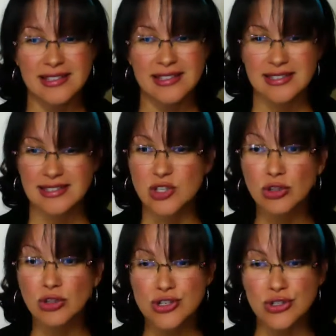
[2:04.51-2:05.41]

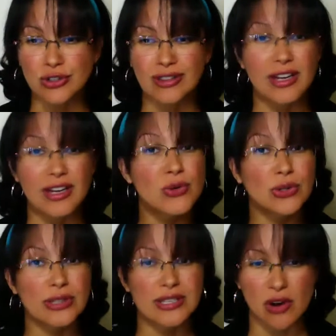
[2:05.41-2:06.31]
solution that
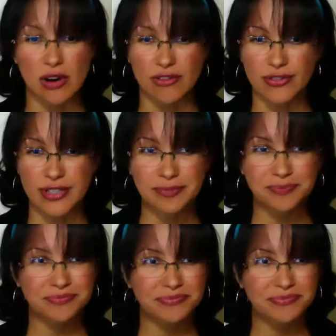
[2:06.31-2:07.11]
Google is offering.